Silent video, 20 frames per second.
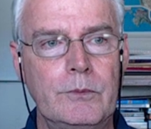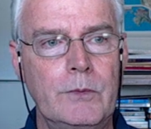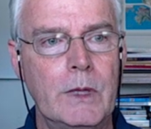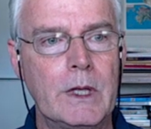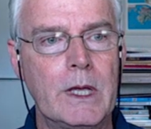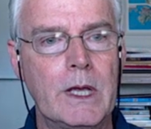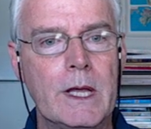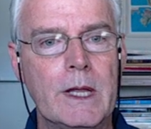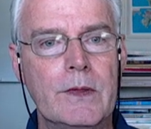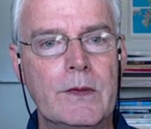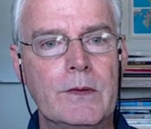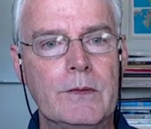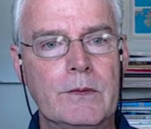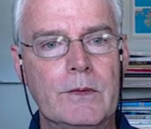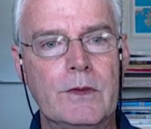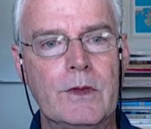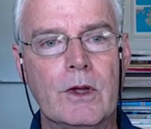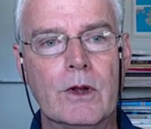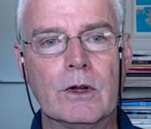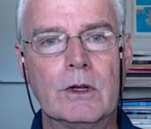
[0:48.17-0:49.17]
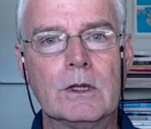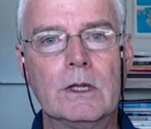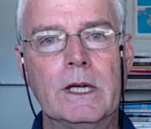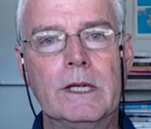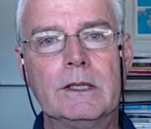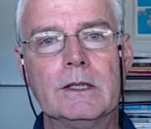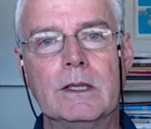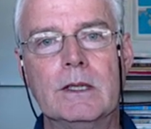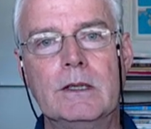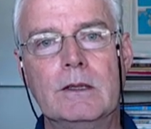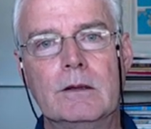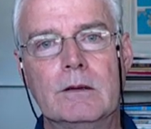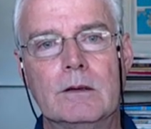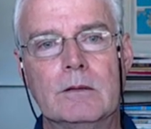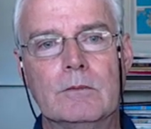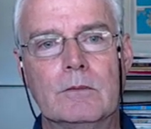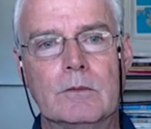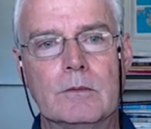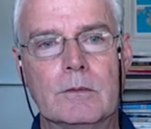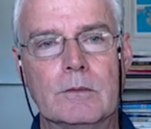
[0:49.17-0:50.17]
And they're collected
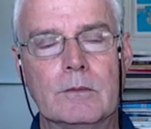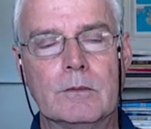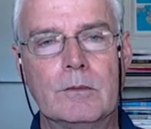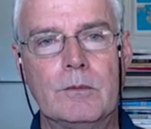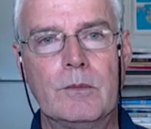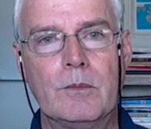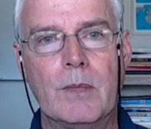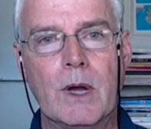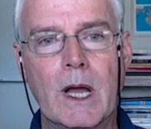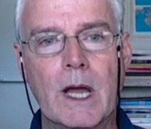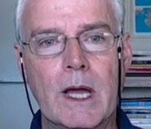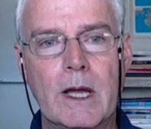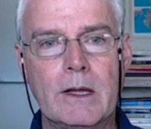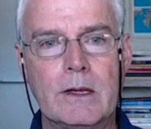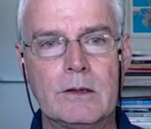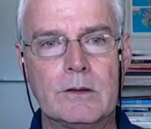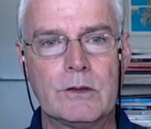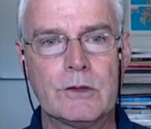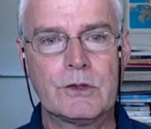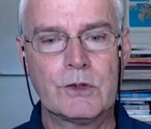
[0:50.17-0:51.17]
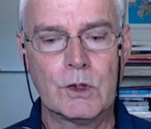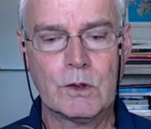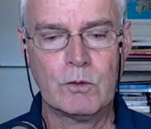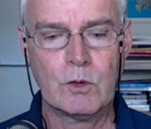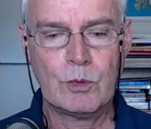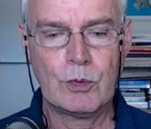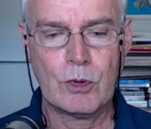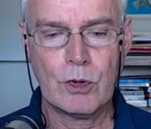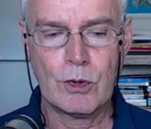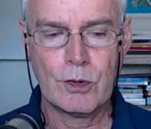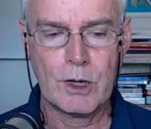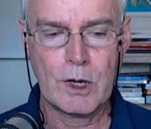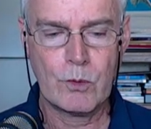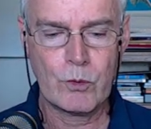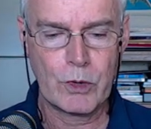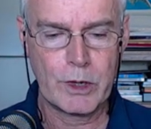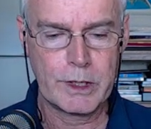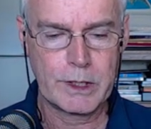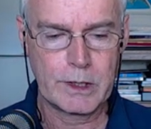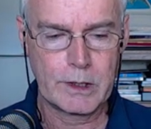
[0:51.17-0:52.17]
by the server program
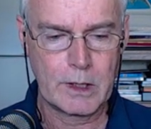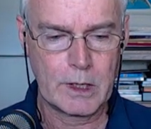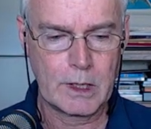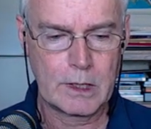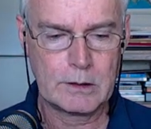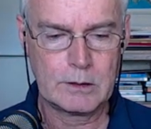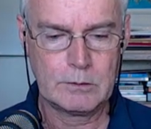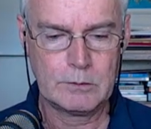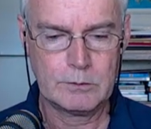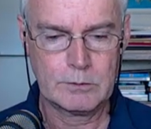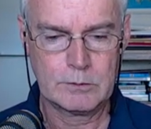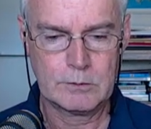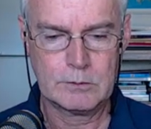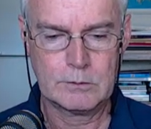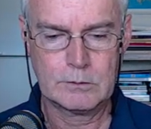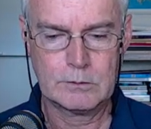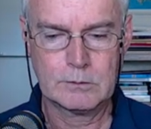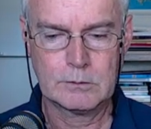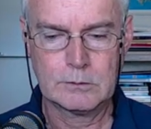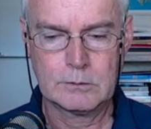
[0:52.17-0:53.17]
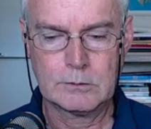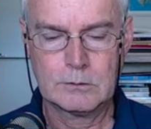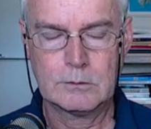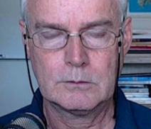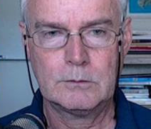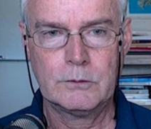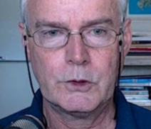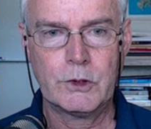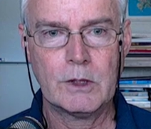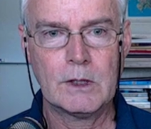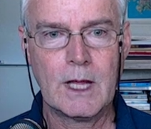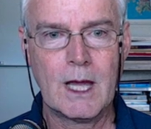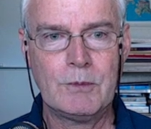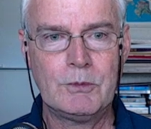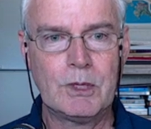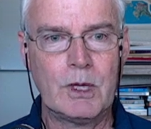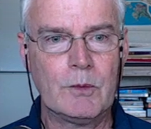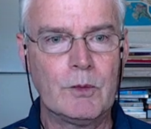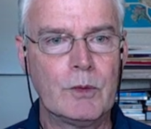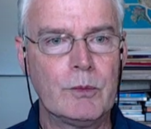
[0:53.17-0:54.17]
running on the
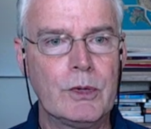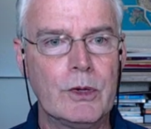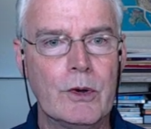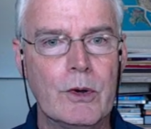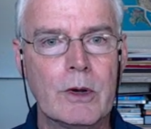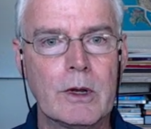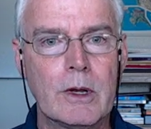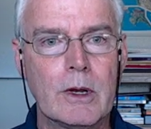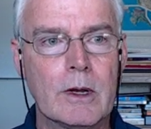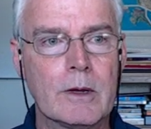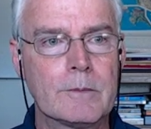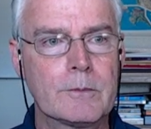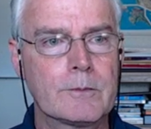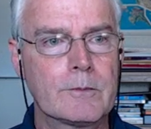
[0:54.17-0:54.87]
laptop computer here.